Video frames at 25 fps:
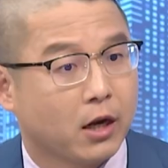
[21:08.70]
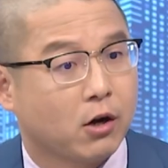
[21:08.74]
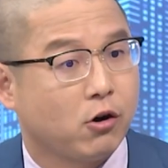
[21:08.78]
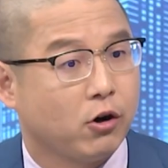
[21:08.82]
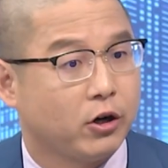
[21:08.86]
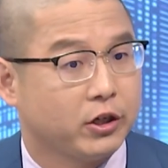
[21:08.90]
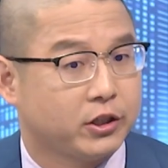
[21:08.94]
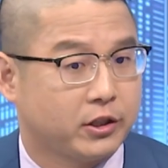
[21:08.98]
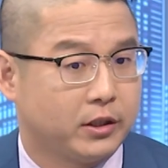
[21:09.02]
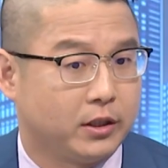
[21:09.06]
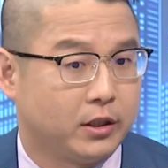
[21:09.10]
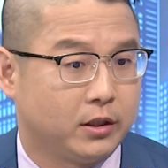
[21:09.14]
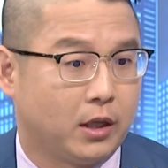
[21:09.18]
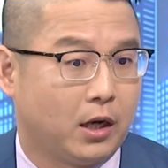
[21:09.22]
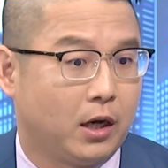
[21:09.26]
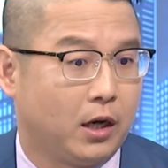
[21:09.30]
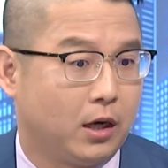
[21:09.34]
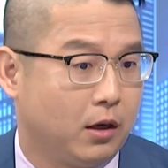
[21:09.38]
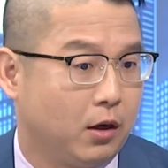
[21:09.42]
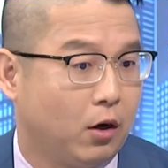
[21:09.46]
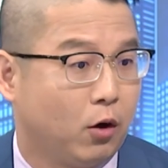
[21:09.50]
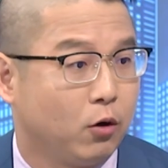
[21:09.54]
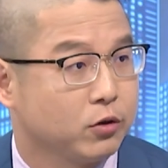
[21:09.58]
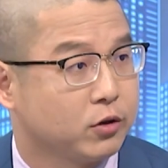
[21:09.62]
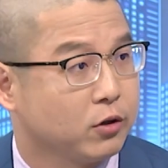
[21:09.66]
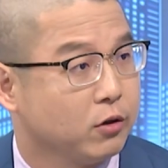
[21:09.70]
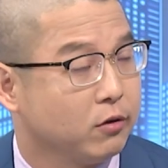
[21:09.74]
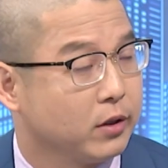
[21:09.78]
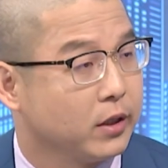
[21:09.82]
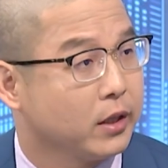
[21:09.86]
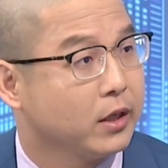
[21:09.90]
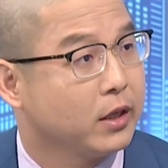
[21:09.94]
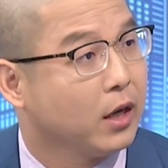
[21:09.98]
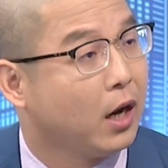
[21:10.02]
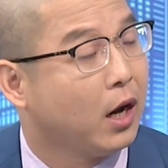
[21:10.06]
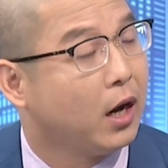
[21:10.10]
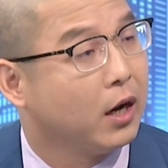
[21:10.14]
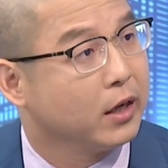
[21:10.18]
question also
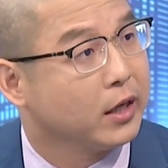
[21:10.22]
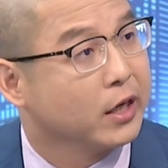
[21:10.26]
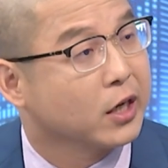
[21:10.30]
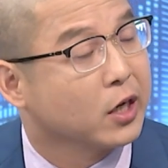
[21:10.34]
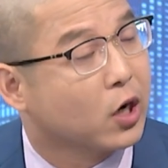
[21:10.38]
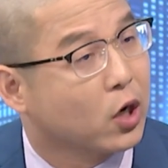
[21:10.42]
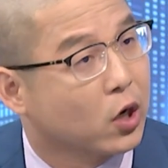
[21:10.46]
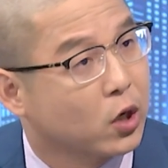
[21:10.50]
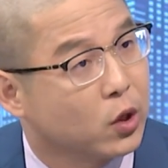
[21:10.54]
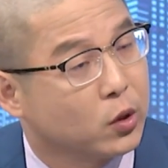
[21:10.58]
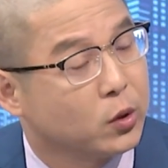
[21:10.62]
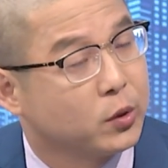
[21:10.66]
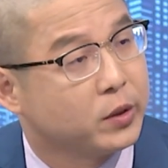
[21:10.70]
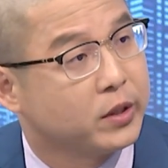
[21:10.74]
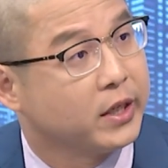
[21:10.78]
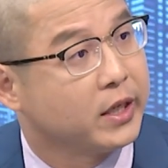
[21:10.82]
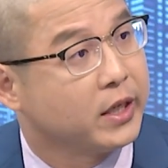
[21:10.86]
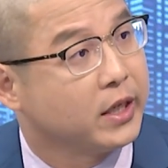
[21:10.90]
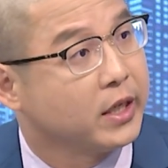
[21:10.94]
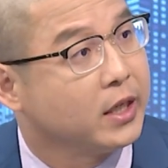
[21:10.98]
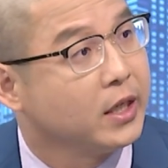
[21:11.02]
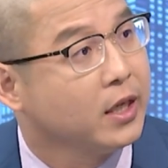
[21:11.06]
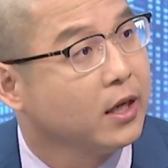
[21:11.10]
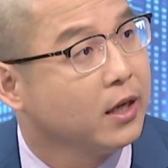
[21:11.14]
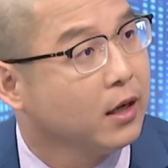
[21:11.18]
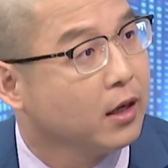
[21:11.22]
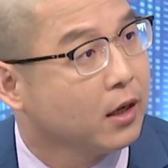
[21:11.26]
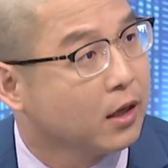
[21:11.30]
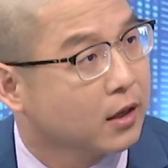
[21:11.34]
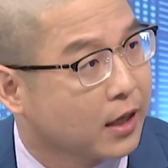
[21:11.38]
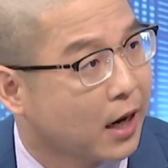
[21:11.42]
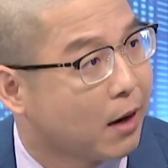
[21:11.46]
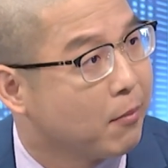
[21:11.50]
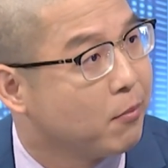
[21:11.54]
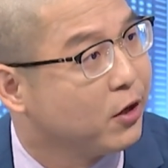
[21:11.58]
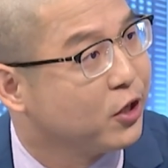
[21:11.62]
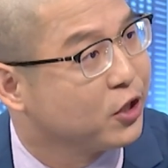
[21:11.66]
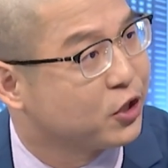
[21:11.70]
include the
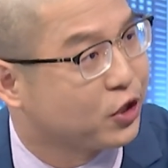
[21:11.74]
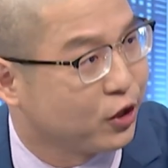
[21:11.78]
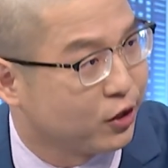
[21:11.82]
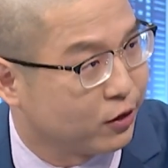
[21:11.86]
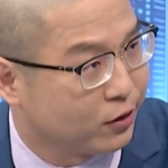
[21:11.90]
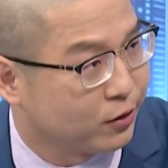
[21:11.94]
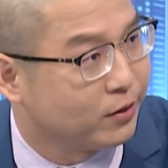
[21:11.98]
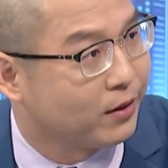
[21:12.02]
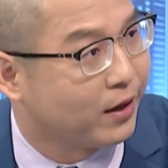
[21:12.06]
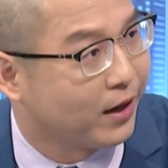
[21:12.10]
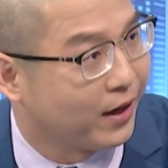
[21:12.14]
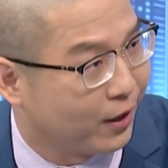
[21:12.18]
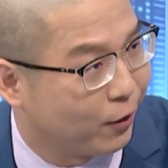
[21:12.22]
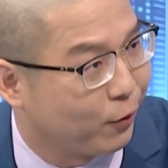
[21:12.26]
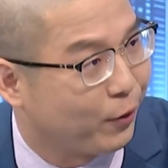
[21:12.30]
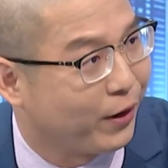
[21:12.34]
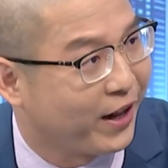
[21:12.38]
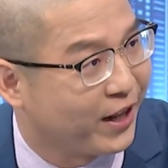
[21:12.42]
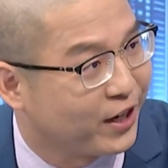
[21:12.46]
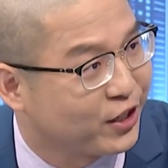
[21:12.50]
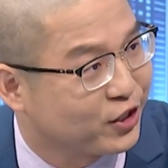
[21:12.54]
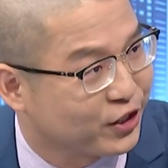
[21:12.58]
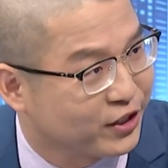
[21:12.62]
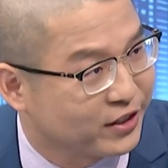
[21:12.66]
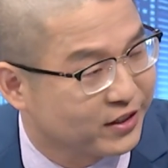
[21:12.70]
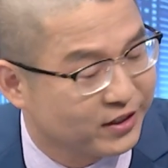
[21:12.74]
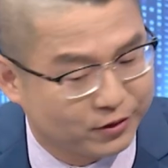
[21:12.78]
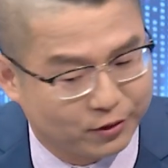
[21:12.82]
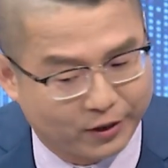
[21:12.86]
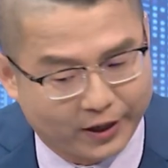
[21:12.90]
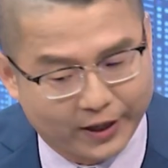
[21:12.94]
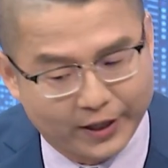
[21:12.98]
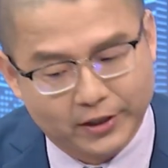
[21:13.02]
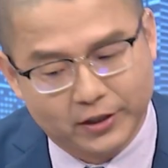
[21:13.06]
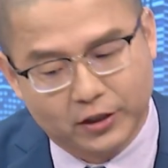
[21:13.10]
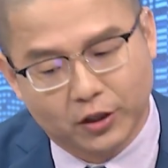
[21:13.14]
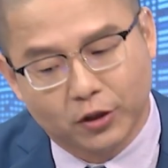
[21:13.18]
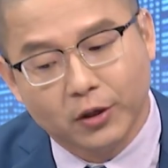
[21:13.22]
commercial relations,
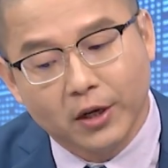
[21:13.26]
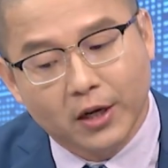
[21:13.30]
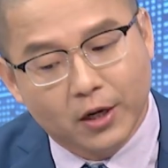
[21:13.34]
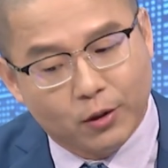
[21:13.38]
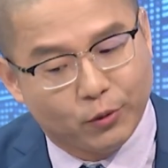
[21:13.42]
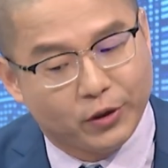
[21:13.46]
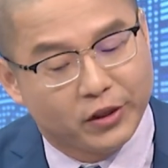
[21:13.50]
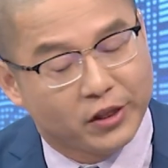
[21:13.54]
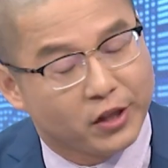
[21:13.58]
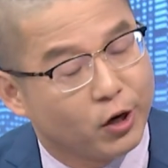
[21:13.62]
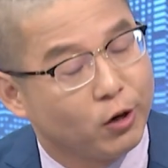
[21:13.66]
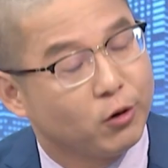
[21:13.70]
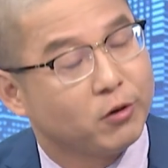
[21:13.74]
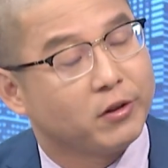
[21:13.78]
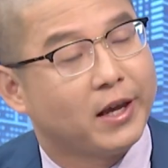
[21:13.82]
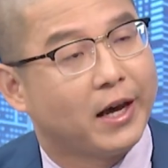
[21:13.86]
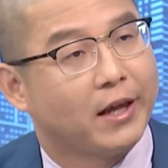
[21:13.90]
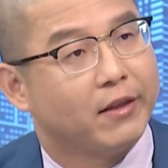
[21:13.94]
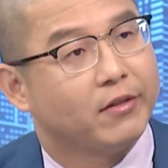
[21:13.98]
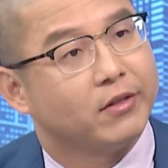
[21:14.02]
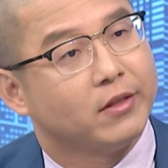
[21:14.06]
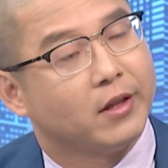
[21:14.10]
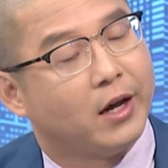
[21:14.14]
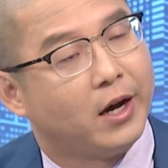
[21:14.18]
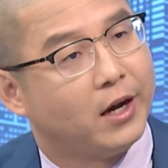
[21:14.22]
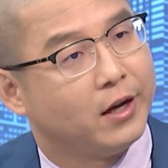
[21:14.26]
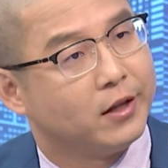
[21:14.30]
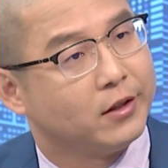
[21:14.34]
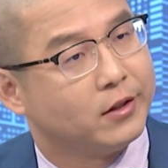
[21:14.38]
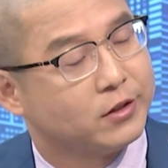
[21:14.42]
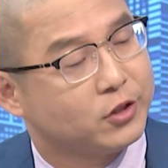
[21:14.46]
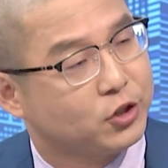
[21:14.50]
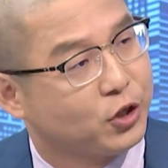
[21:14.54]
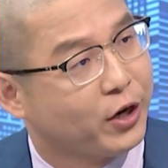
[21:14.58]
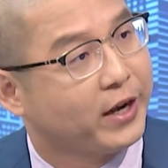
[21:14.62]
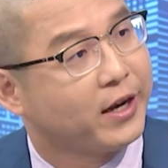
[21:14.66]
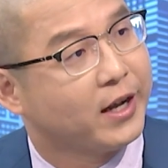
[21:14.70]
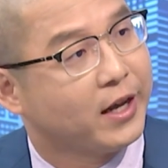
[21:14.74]
right? So we know that
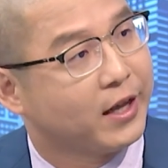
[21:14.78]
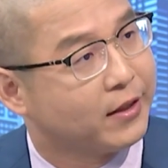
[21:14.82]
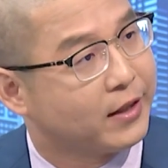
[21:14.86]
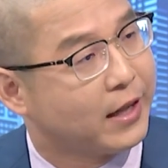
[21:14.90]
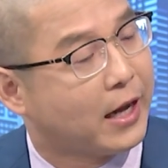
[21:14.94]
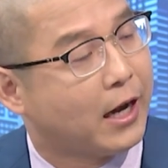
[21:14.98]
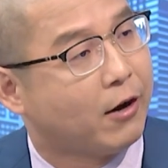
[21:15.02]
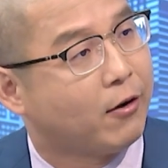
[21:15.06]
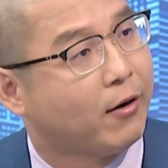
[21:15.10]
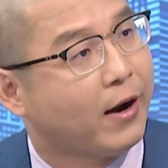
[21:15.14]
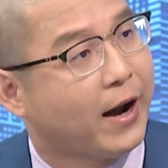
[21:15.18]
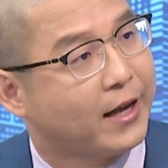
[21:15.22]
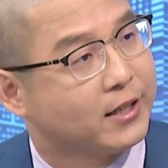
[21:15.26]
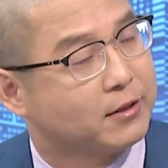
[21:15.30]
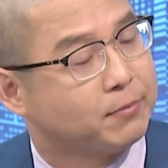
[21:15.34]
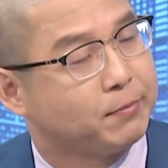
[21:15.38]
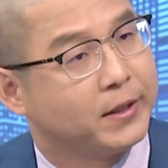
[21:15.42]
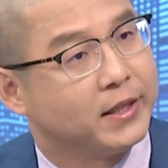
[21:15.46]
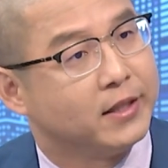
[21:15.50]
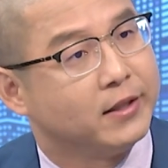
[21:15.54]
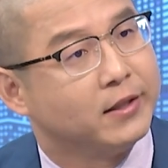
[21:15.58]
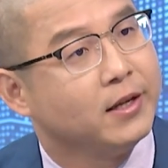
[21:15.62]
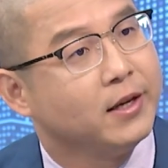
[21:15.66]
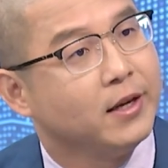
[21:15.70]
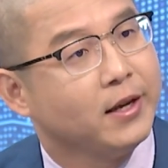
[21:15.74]
China now has been